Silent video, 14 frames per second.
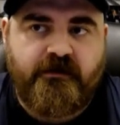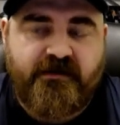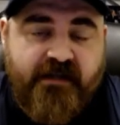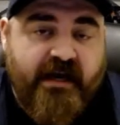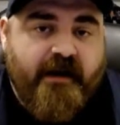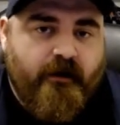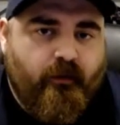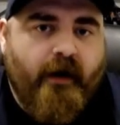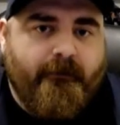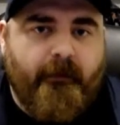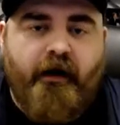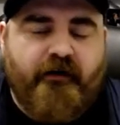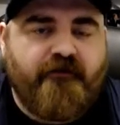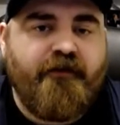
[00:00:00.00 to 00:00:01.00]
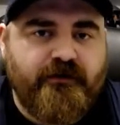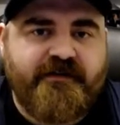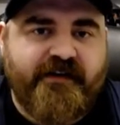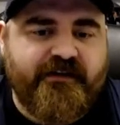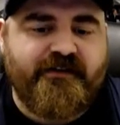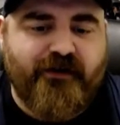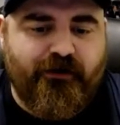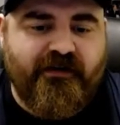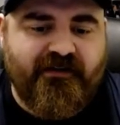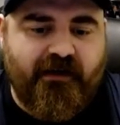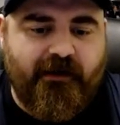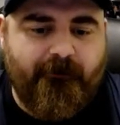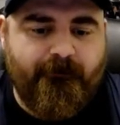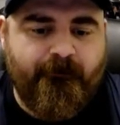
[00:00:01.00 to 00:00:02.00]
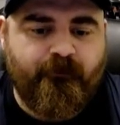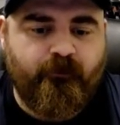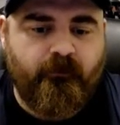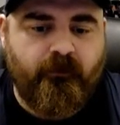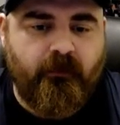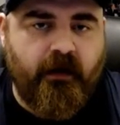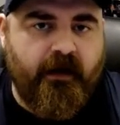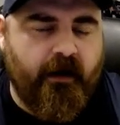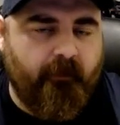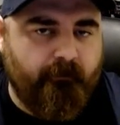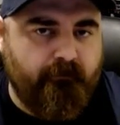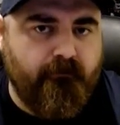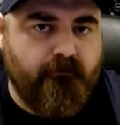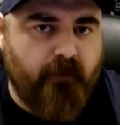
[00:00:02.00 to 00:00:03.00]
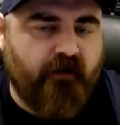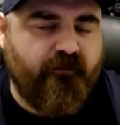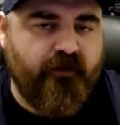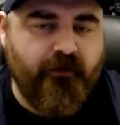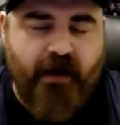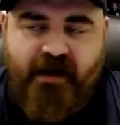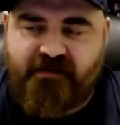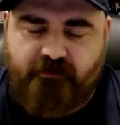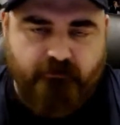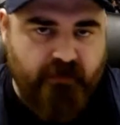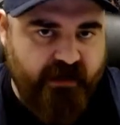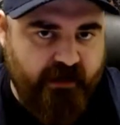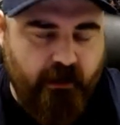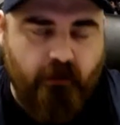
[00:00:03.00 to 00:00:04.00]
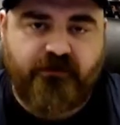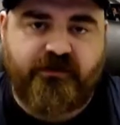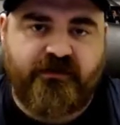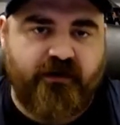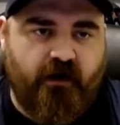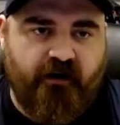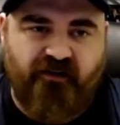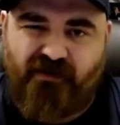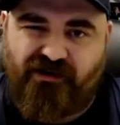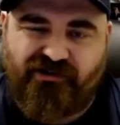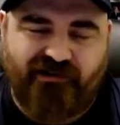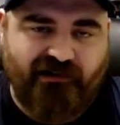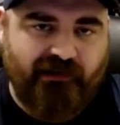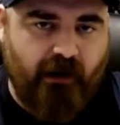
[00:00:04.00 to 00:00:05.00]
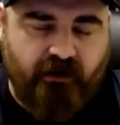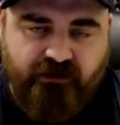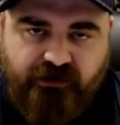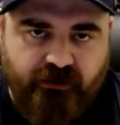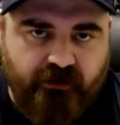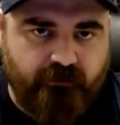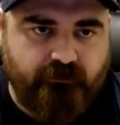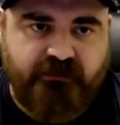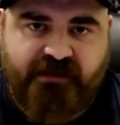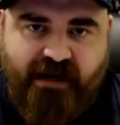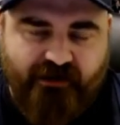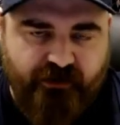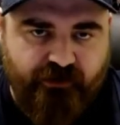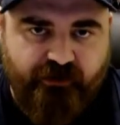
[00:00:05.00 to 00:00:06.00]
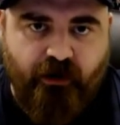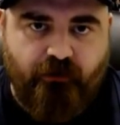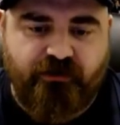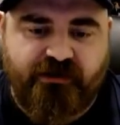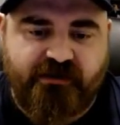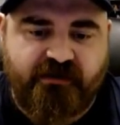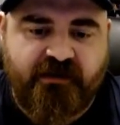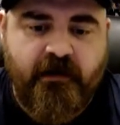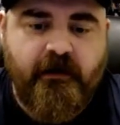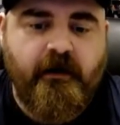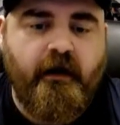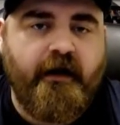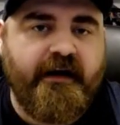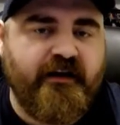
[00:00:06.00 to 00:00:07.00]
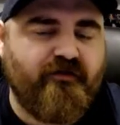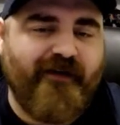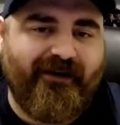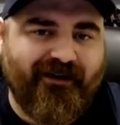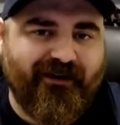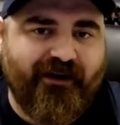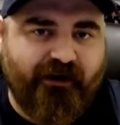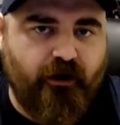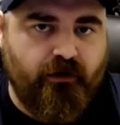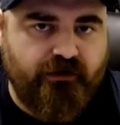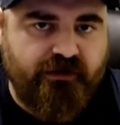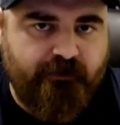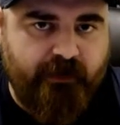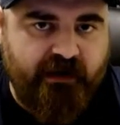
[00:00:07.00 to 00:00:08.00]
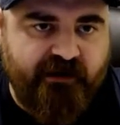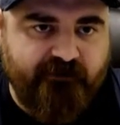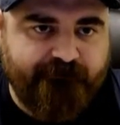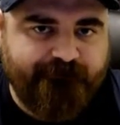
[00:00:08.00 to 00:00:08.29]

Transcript: Take what Mark Few says seriously. Um, Mark Few, as many coaches are, especially long-term tenured coaches, He's very good at coach speak.